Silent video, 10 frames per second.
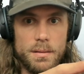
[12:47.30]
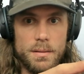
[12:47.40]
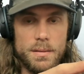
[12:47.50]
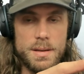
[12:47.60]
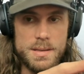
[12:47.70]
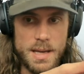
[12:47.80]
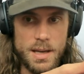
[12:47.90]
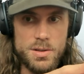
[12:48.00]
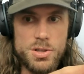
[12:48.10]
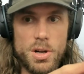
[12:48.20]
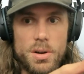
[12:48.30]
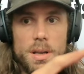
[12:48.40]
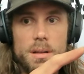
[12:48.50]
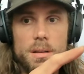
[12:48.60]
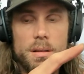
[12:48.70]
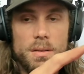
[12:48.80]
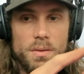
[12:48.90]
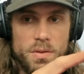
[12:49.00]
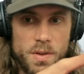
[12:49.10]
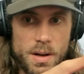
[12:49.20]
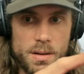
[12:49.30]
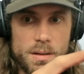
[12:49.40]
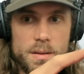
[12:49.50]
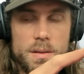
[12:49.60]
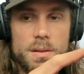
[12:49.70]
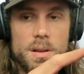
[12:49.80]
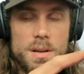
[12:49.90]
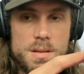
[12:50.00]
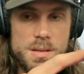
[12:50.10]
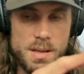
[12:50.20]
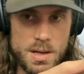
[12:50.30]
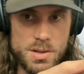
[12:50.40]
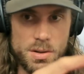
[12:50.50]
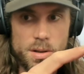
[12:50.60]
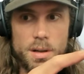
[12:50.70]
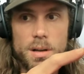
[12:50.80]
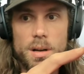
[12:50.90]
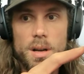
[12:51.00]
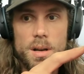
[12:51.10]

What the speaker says: the sales journey, funnels, scheduler,